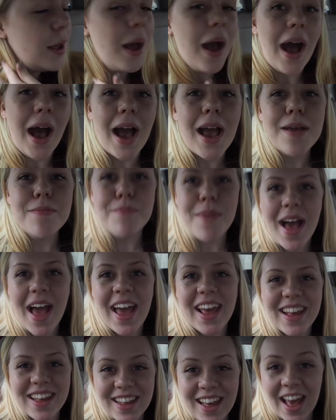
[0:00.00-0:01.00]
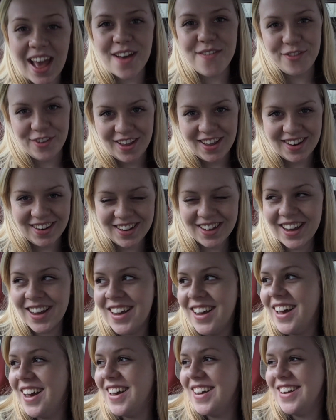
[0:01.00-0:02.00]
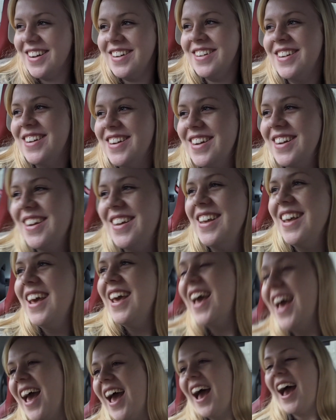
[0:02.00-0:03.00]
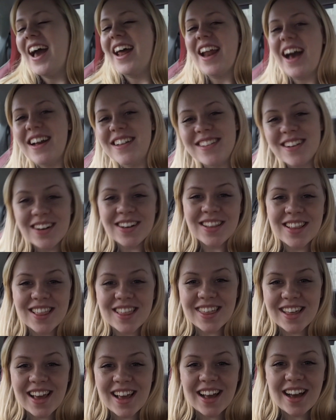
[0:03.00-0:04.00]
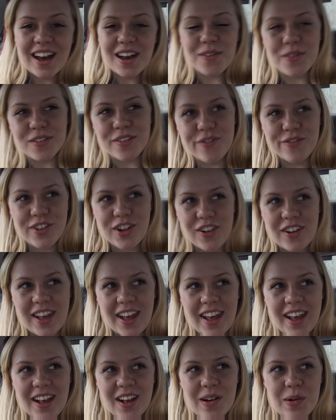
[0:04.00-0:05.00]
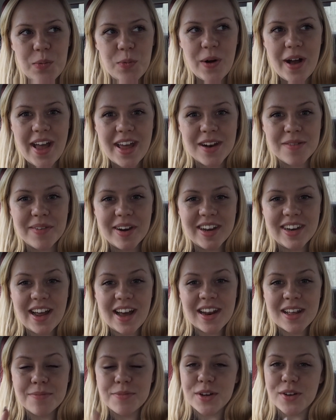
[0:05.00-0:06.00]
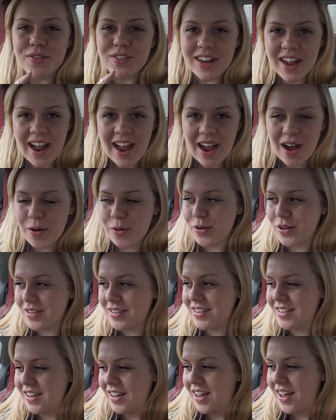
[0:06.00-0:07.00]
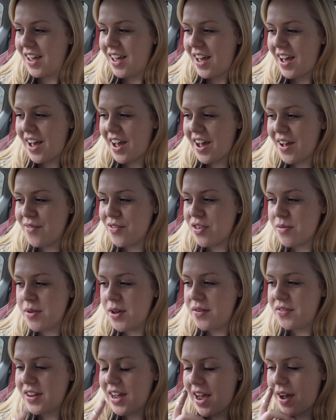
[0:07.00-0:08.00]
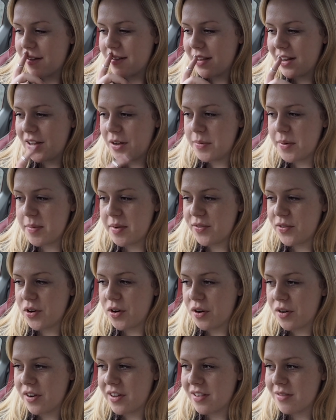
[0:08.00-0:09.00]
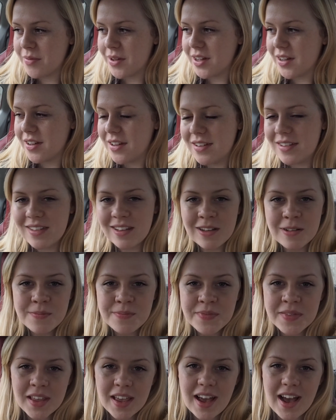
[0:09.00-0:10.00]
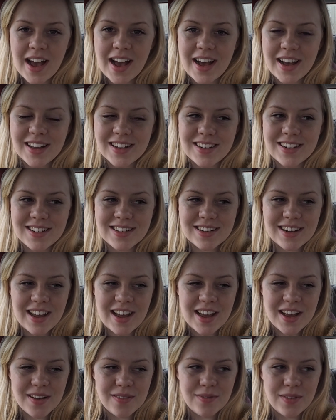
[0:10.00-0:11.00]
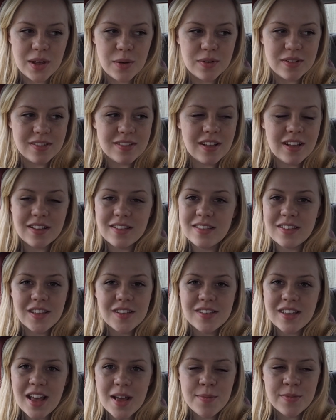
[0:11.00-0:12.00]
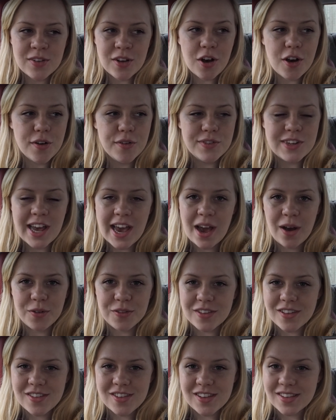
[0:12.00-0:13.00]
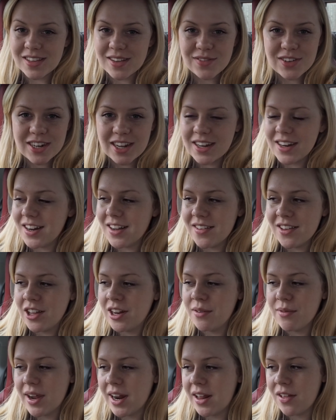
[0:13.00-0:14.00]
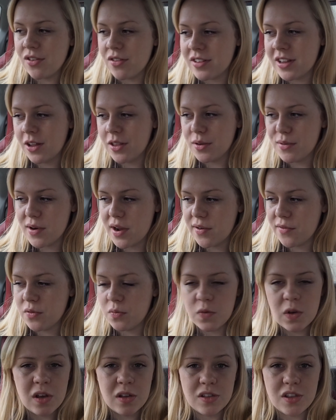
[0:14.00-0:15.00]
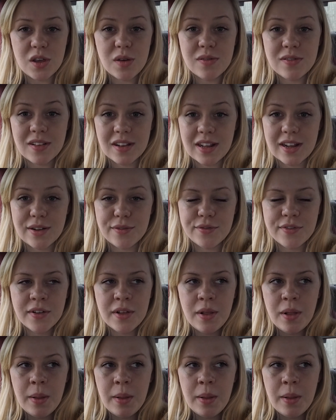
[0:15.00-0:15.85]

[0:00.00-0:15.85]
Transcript: I met Kevin. And I don't think I was vlogging when my nana moved house. She moved house a little bit before Christmas. And it's the same sort of town that she's living in. It's only really just down the road from where she used to live.